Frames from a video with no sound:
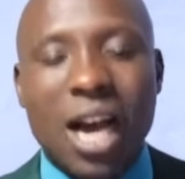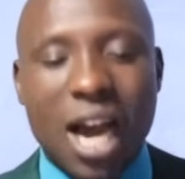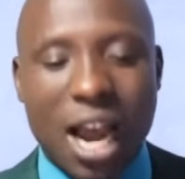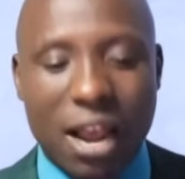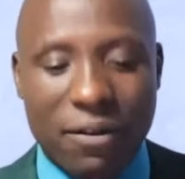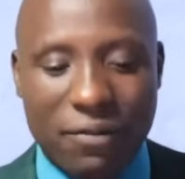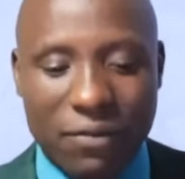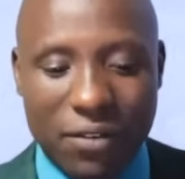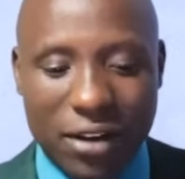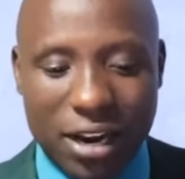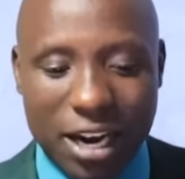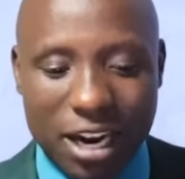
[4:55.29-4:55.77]

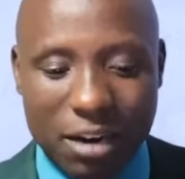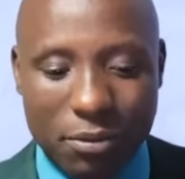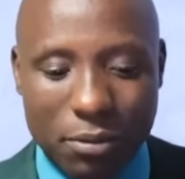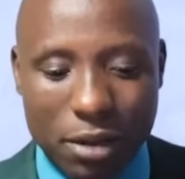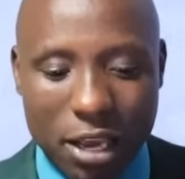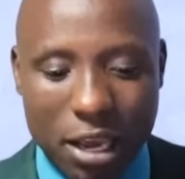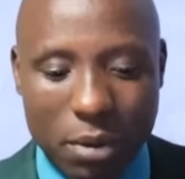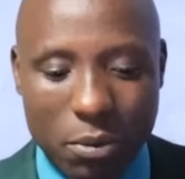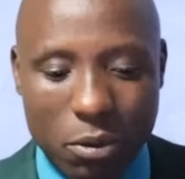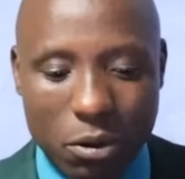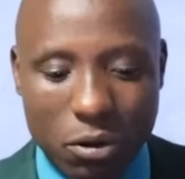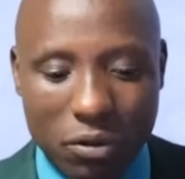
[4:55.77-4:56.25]
If we can
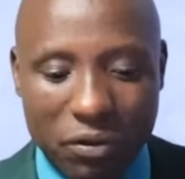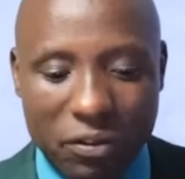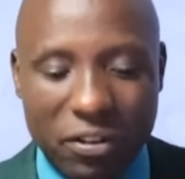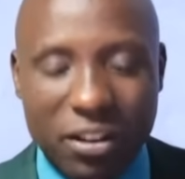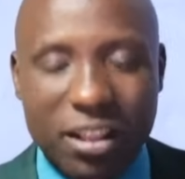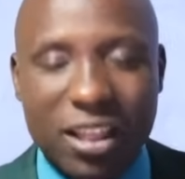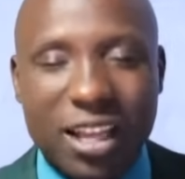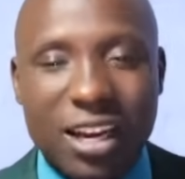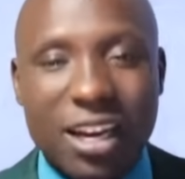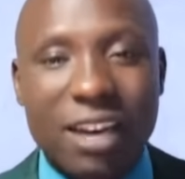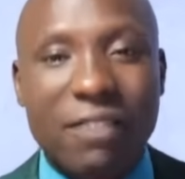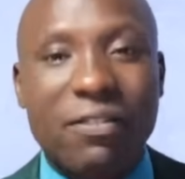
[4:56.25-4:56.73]
be able to
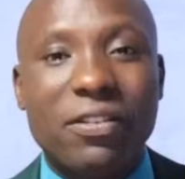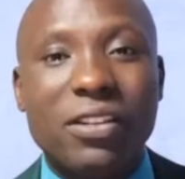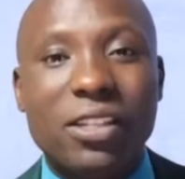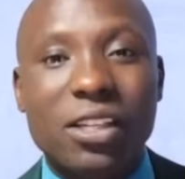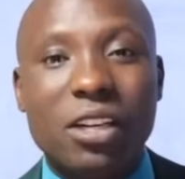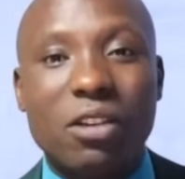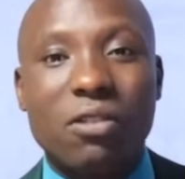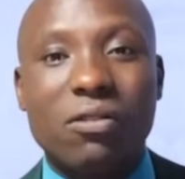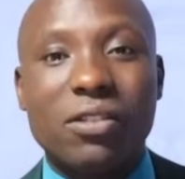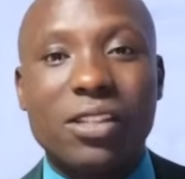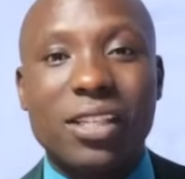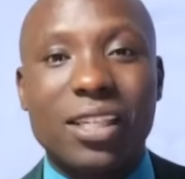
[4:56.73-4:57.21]
fill the
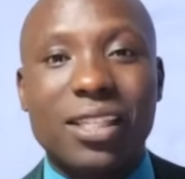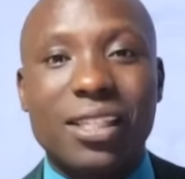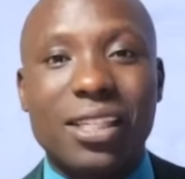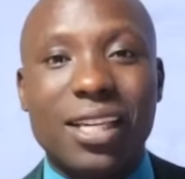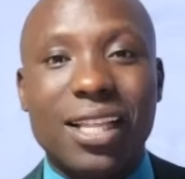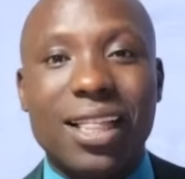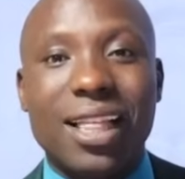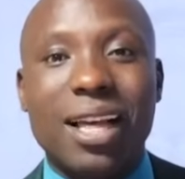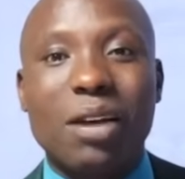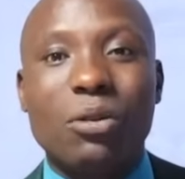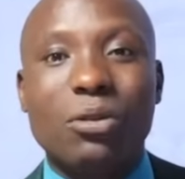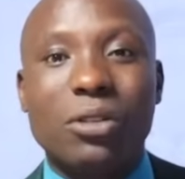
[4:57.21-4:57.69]
deficit of
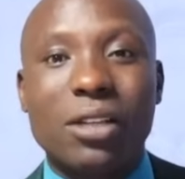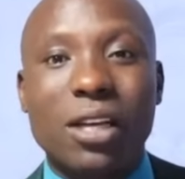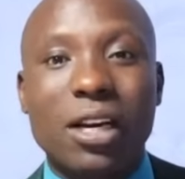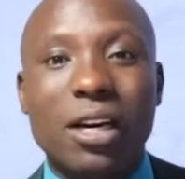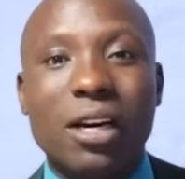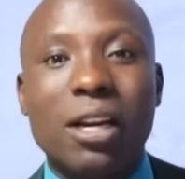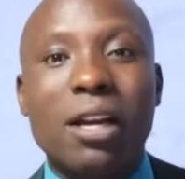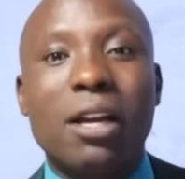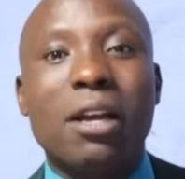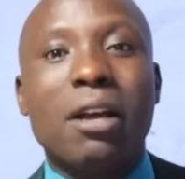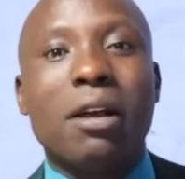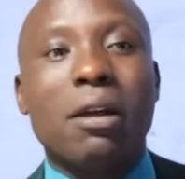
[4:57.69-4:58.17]

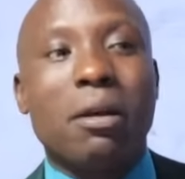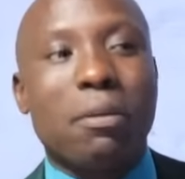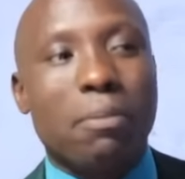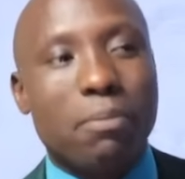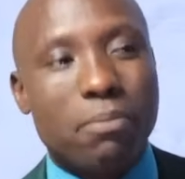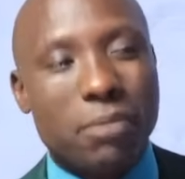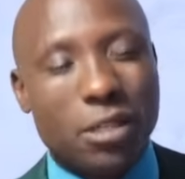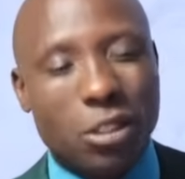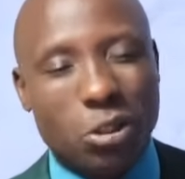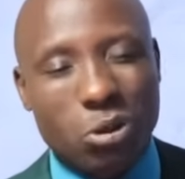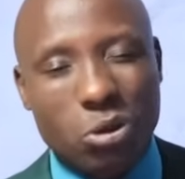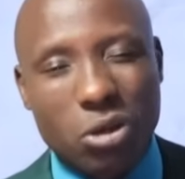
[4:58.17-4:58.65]
60,000
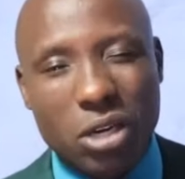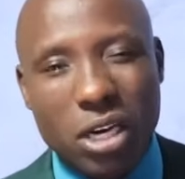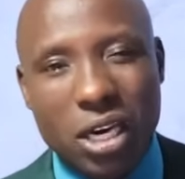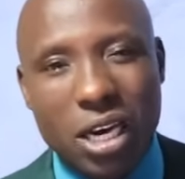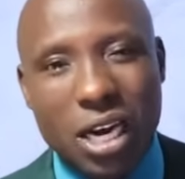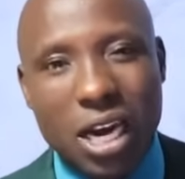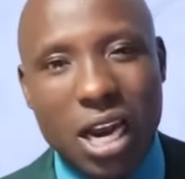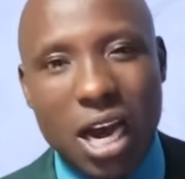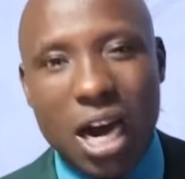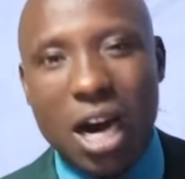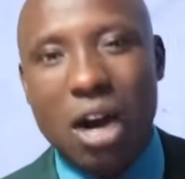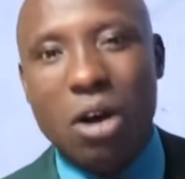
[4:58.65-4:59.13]

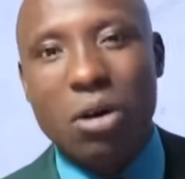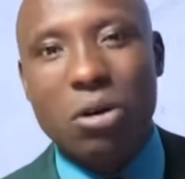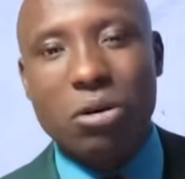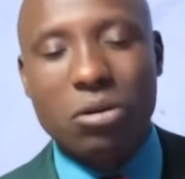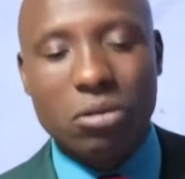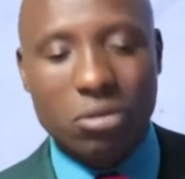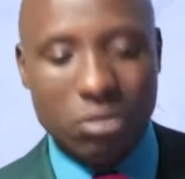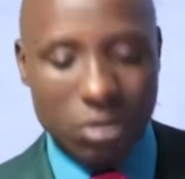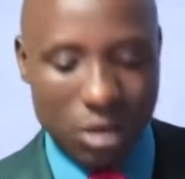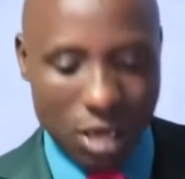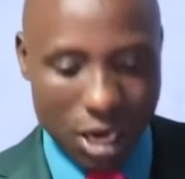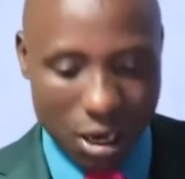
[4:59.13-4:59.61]
between
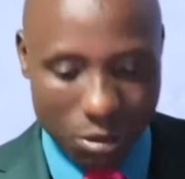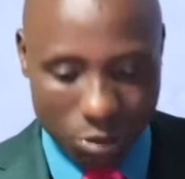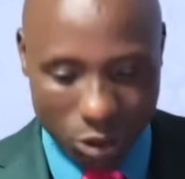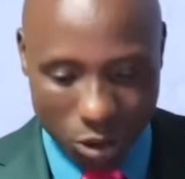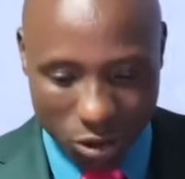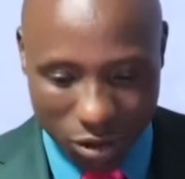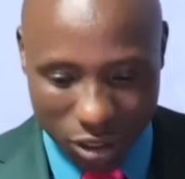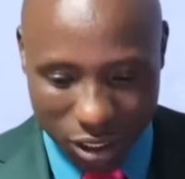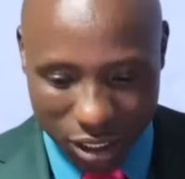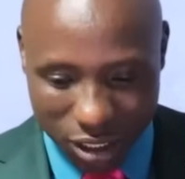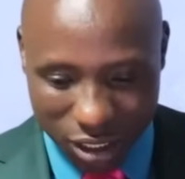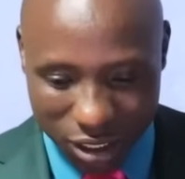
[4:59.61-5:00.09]
now, I'm
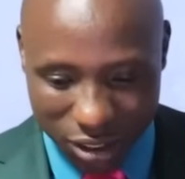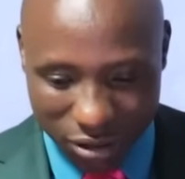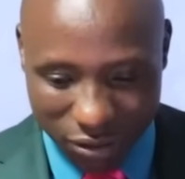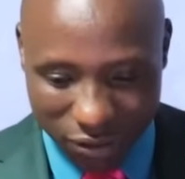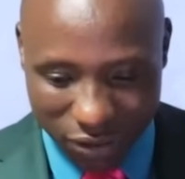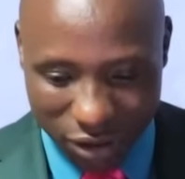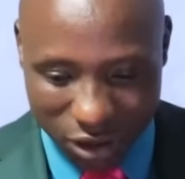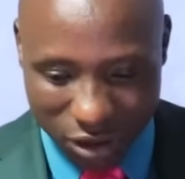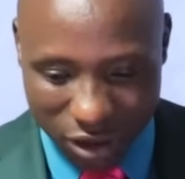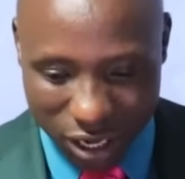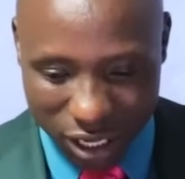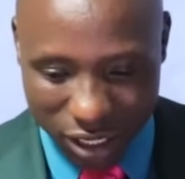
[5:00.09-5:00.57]
shooting this
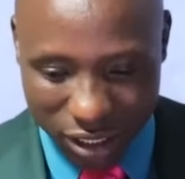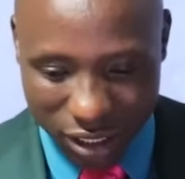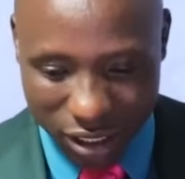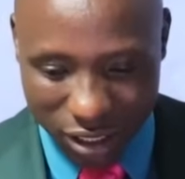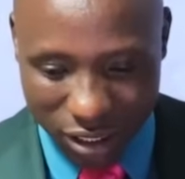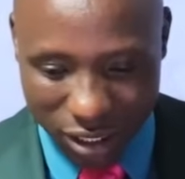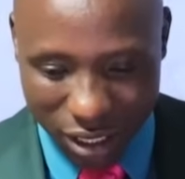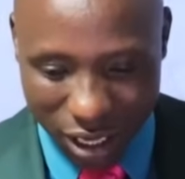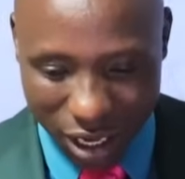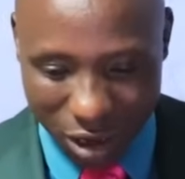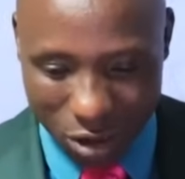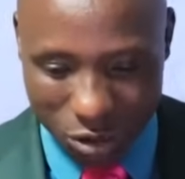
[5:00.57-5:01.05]
video
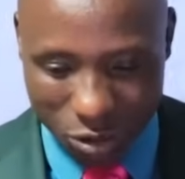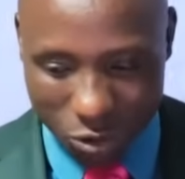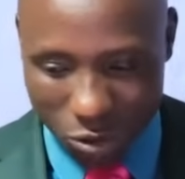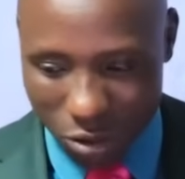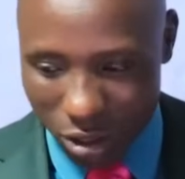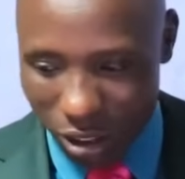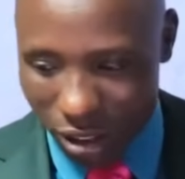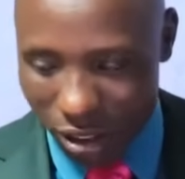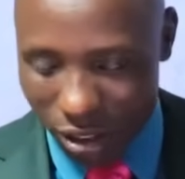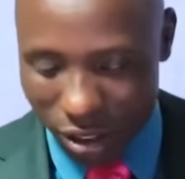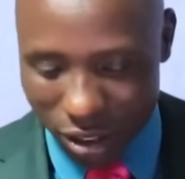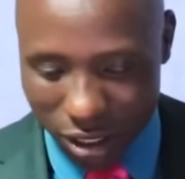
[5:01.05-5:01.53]
at around
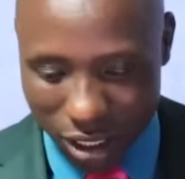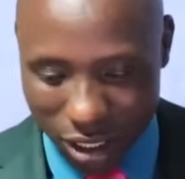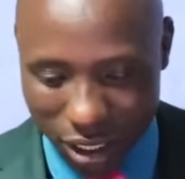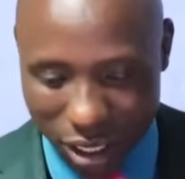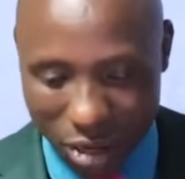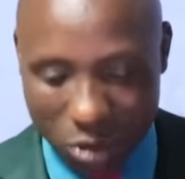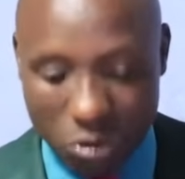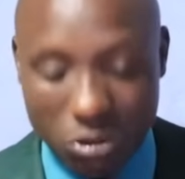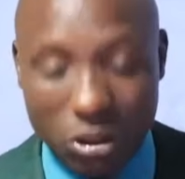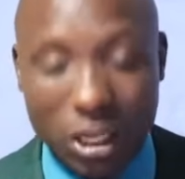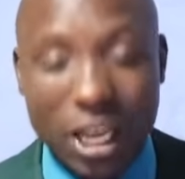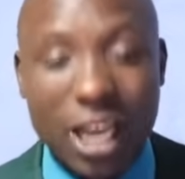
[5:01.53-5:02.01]
what?
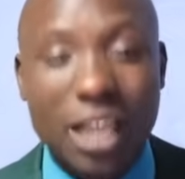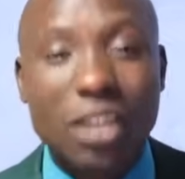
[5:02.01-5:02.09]
Around